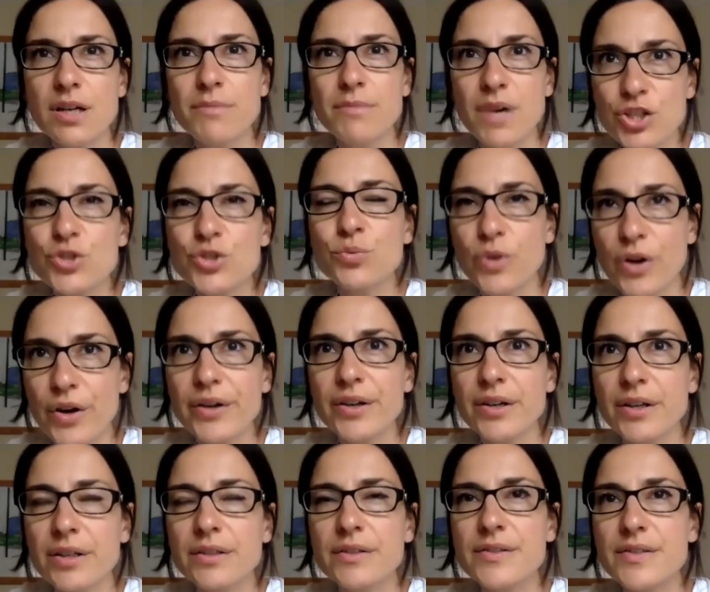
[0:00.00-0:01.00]
much
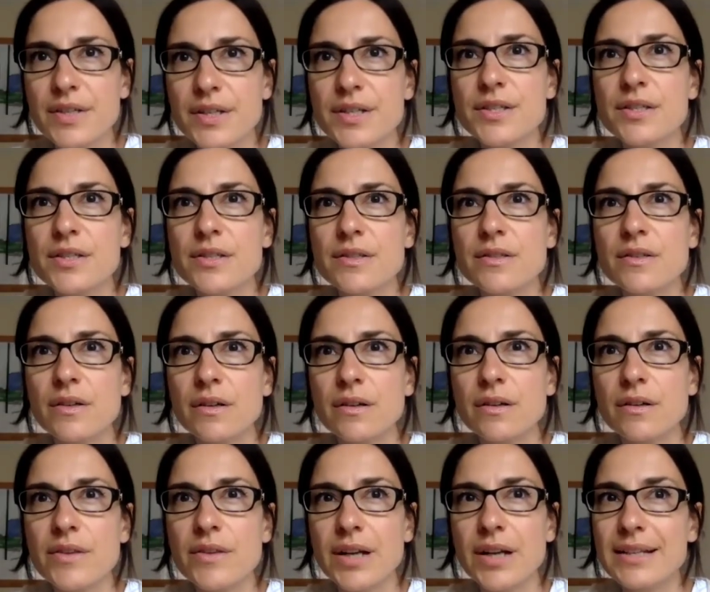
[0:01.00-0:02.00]
work since
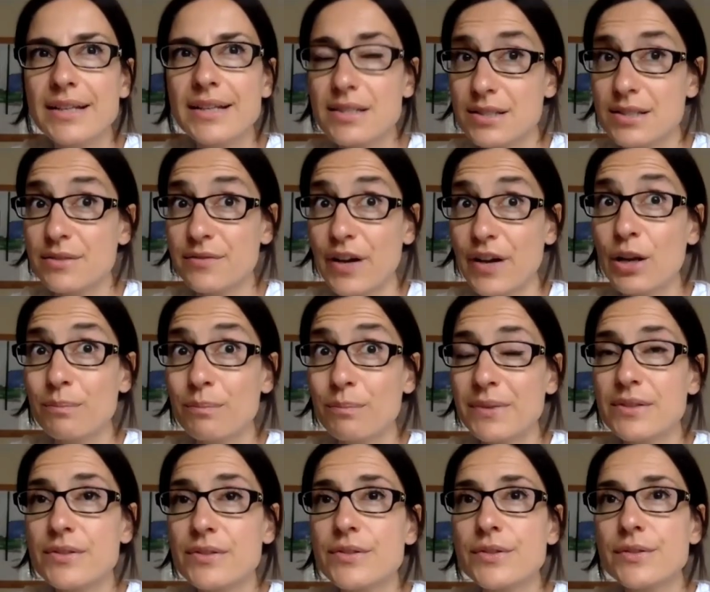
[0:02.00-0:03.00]
the latest
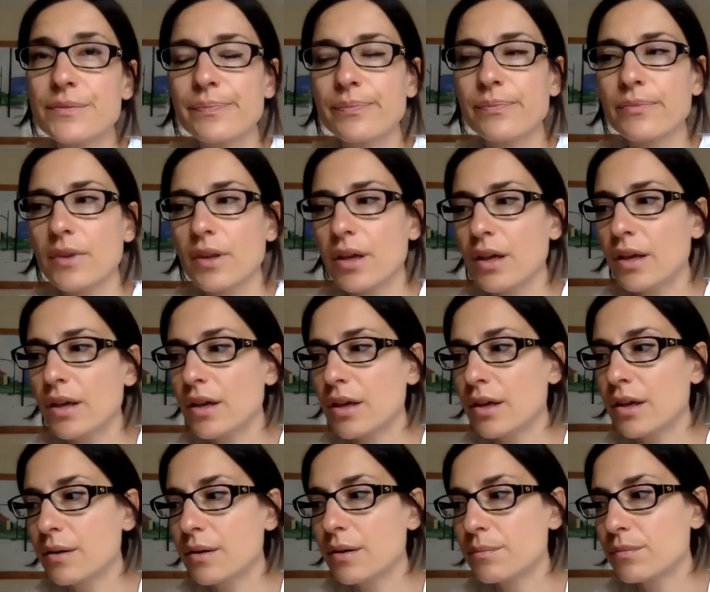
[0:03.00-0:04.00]
developments
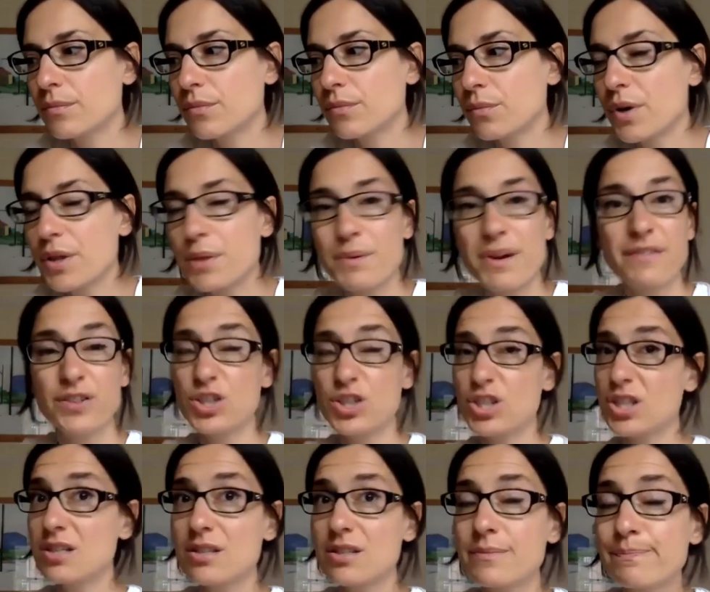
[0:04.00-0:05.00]
with
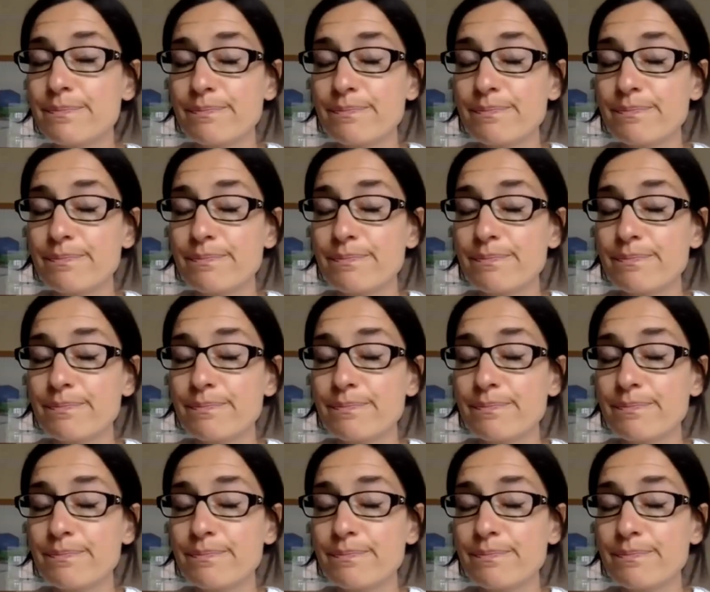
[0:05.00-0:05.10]
refugees.